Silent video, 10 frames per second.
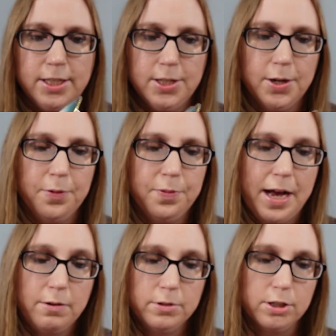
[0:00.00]
So
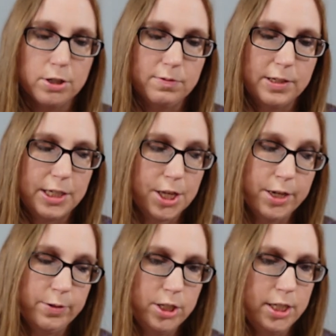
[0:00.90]
that would look really
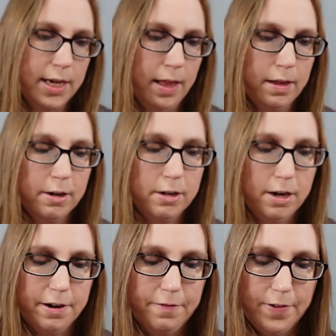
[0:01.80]
cute together
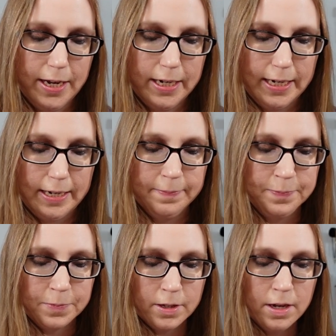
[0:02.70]
on a vanity.
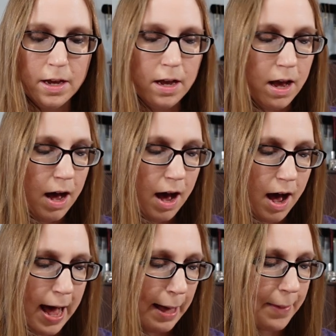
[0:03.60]

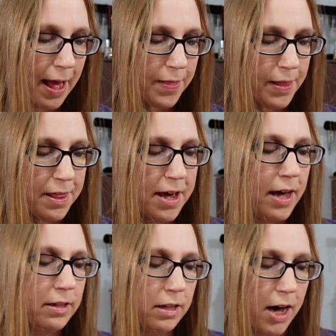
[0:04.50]
Um, and then
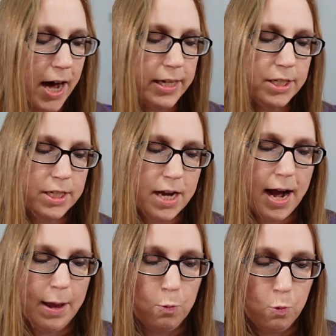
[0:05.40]
that lot
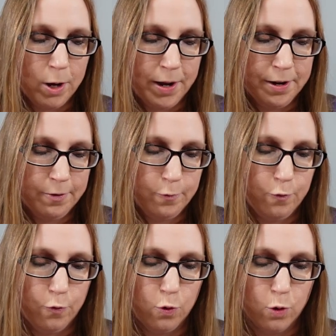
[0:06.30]
I won
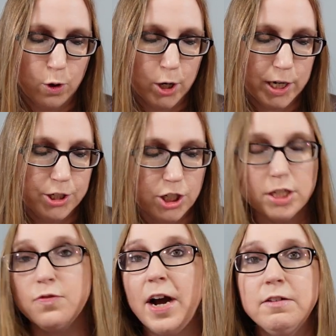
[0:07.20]
for
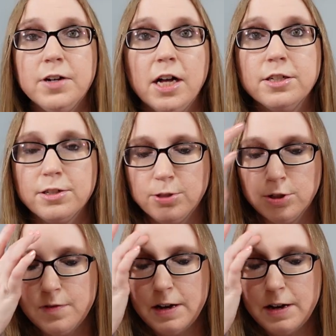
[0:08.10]
just $5. $5